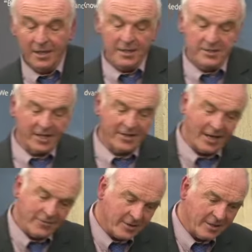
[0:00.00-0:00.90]
South
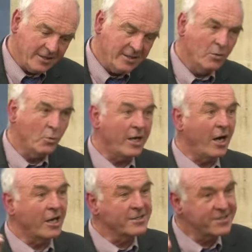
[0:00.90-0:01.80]
Africa, we
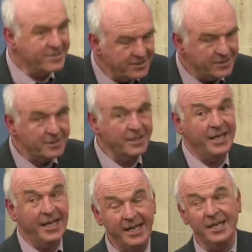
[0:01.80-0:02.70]
are still
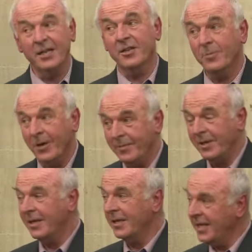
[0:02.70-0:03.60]
in the
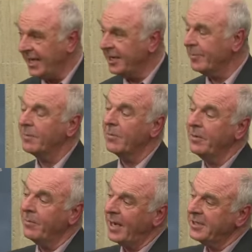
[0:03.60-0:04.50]
Premier League, but we
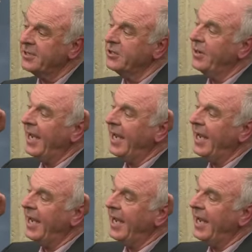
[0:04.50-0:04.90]
must do